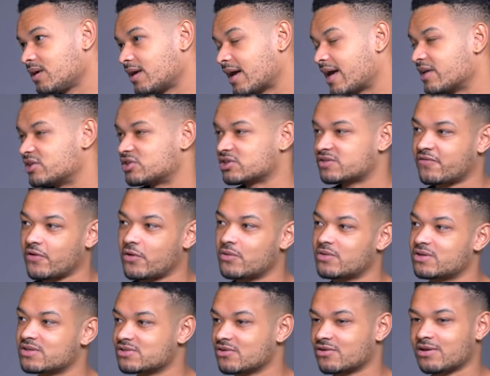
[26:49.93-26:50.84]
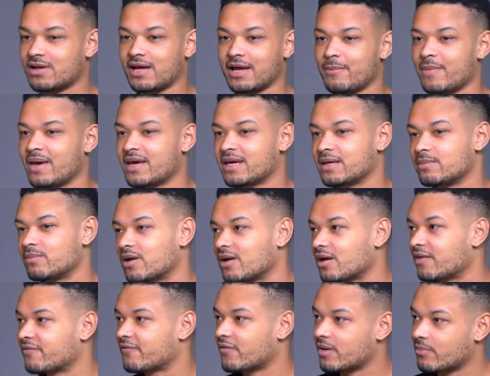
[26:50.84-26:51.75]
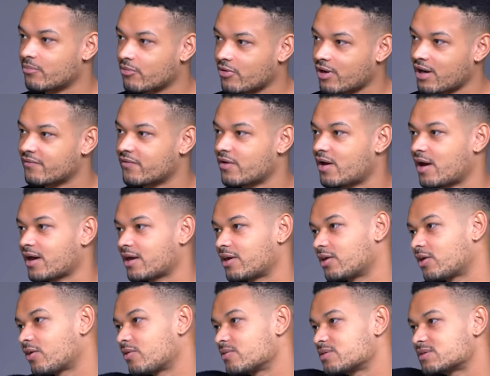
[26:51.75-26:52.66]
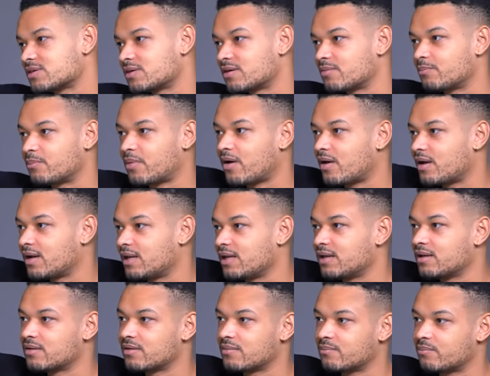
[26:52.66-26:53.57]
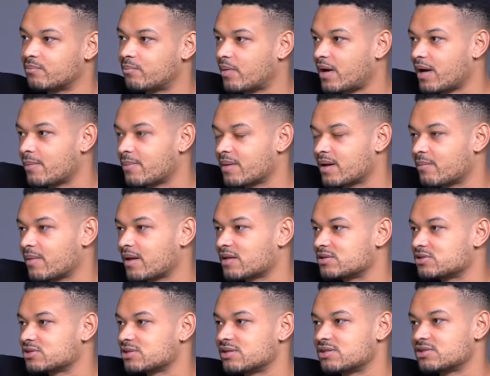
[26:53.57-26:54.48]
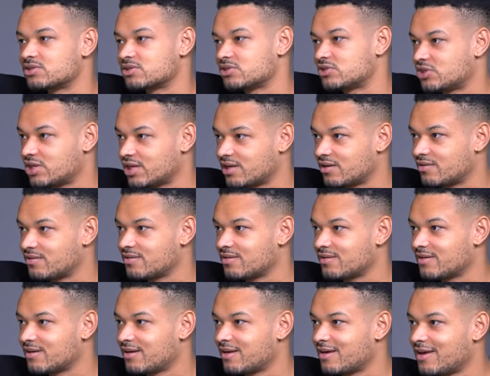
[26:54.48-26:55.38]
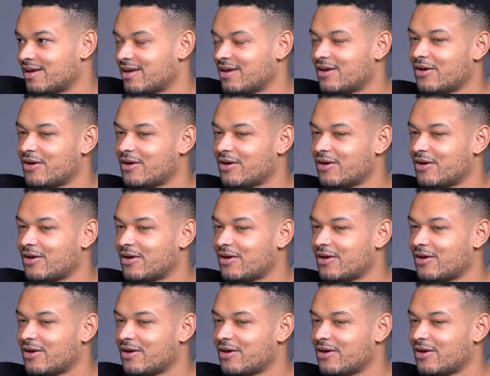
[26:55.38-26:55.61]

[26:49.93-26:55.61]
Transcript: and just focus on like making my life very private. I can go to Bali and buy a big mansion and just chill. Yeah.